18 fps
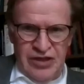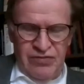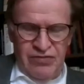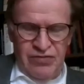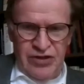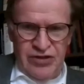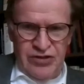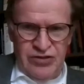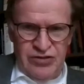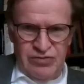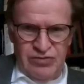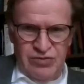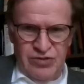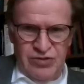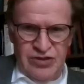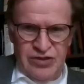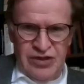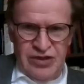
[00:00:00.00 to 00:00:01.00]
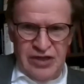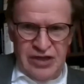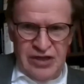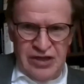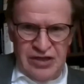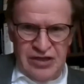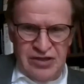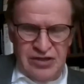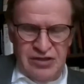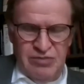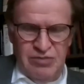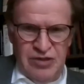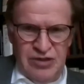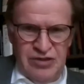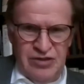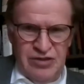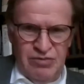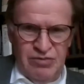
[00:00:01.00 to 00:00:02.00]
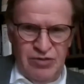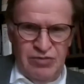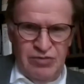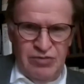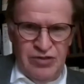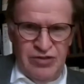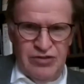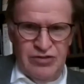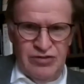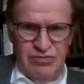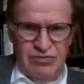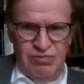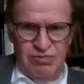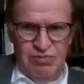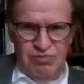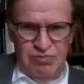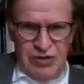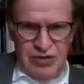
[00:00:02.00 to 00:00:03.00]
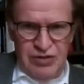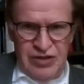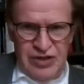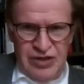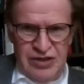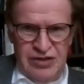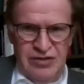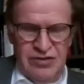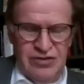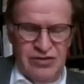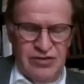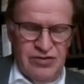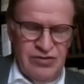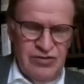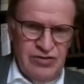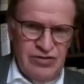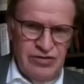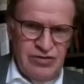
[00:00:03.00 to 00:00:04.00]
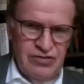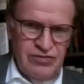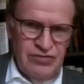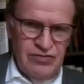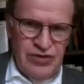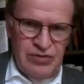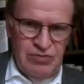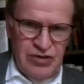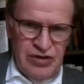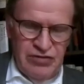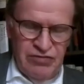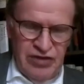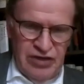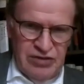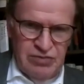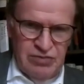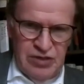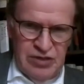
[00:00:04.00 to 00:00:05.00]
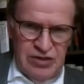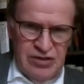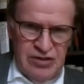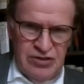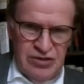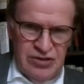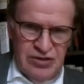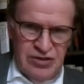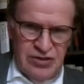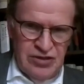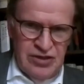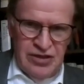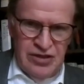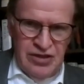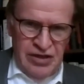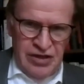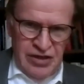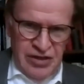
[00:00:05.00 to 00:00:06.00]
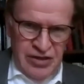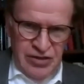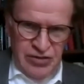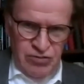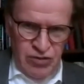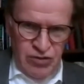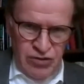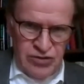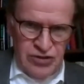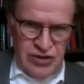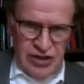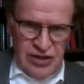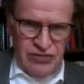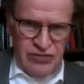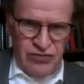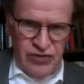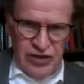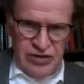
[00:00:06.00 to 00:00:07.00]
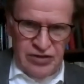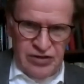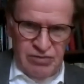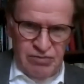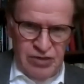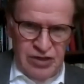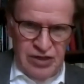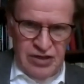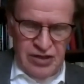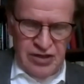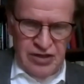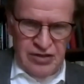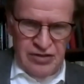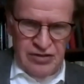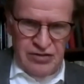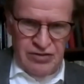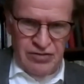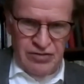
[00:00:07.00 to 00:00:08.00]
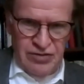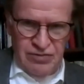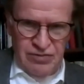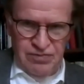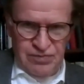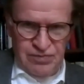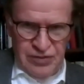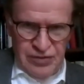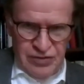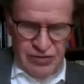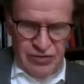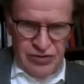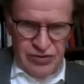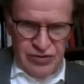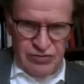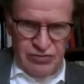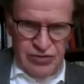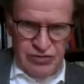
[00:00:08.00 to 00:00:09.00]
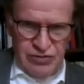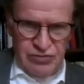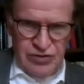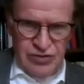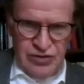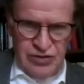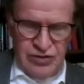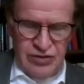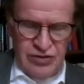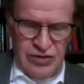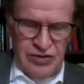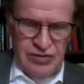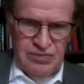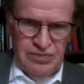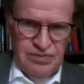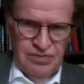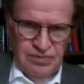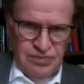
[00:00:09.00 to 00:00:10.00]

inflation was unanticipated. The moment that you built that into your framework of expectations, then you lost that effect completely. And so the consequence was that the